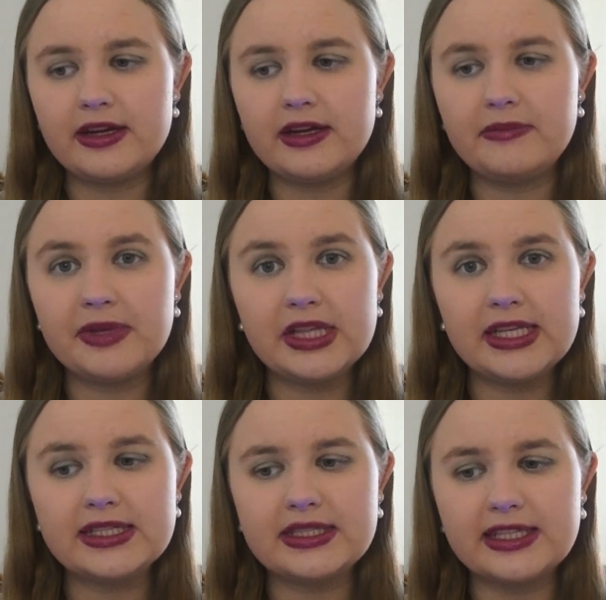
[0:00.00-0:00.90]

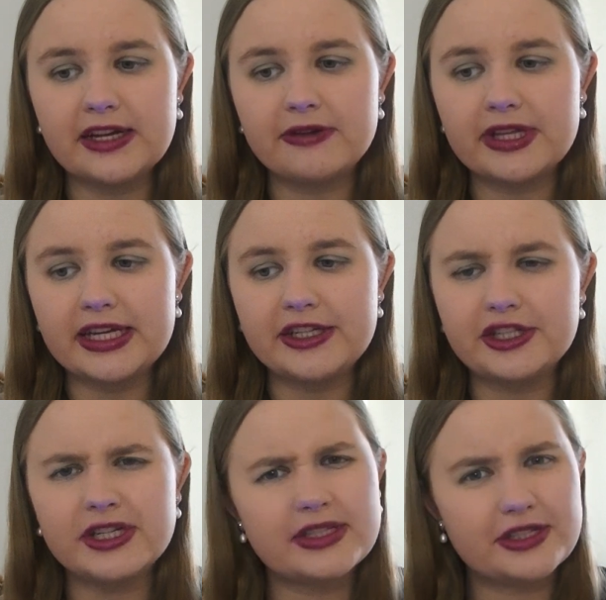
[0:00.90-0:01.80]
Amelia's daring
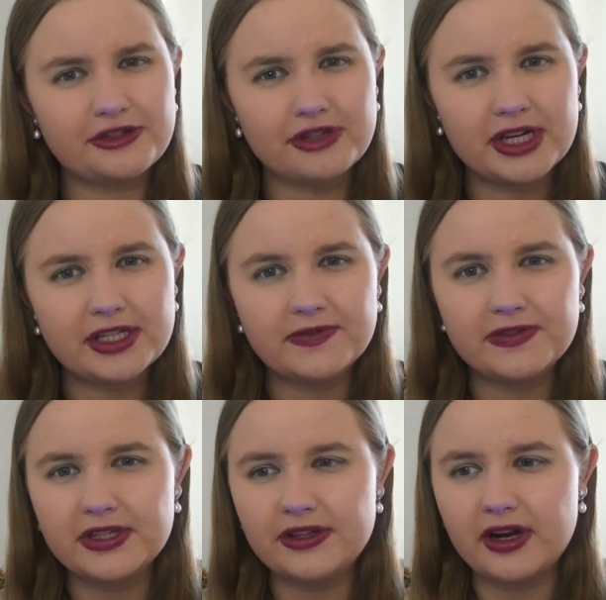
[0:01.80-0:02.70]
nature is attractive
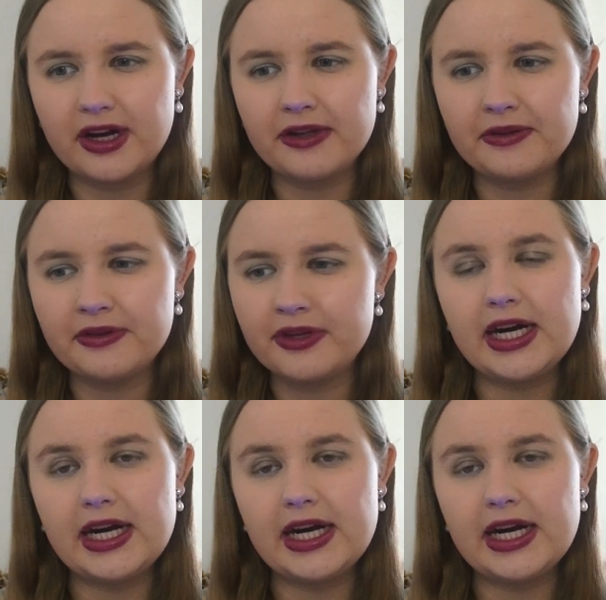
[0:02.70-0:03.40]
to Niall.